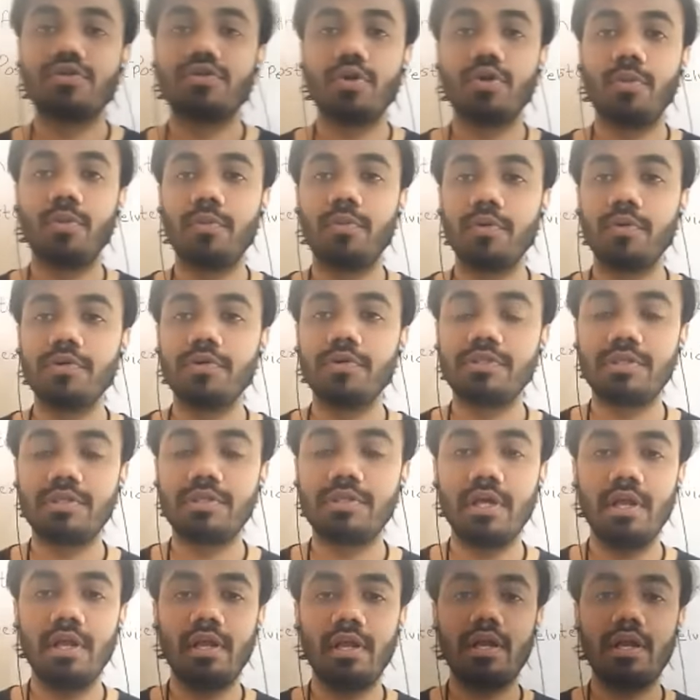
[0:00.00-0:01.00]
So
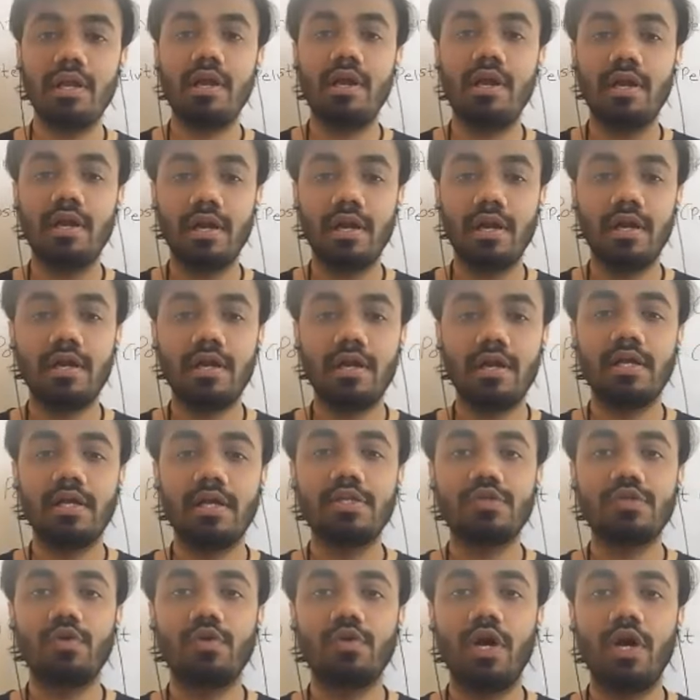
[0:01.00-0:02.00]
posterior tilt
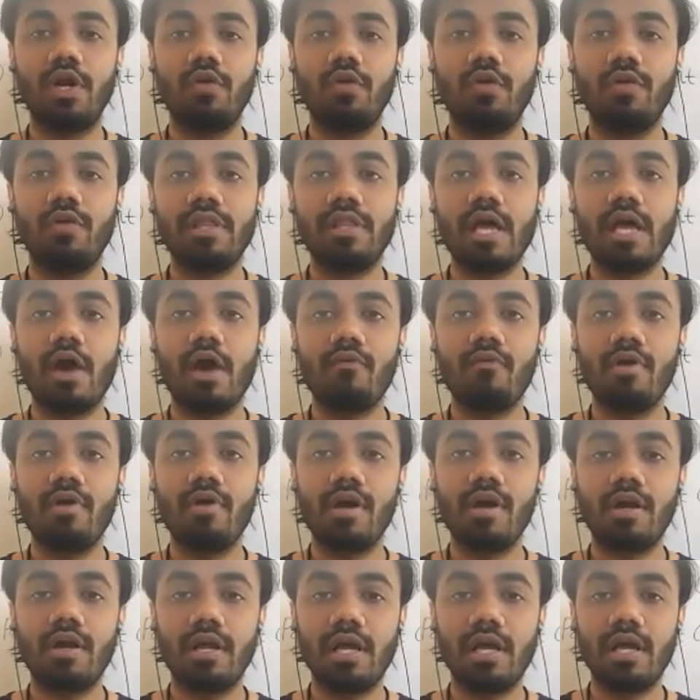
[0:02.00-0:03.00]
is what? When
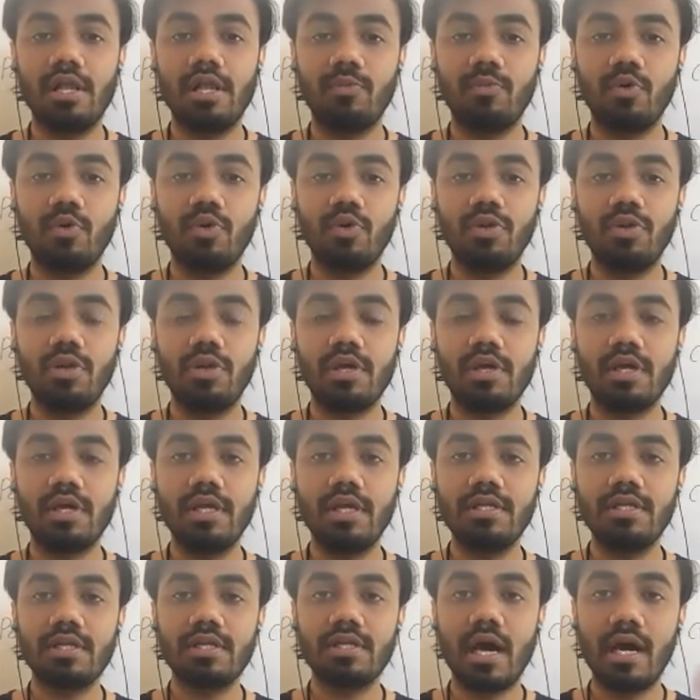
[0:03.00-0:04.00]
our tailbone
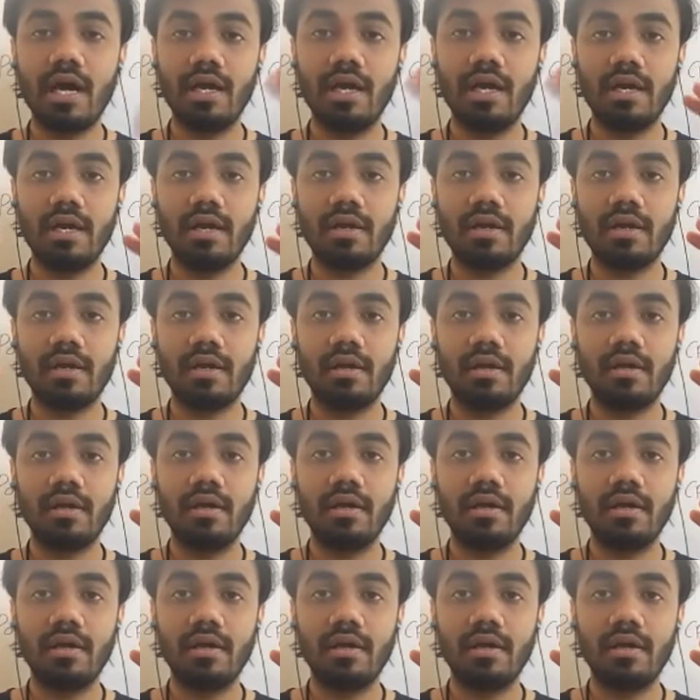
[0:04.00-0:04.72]
is under.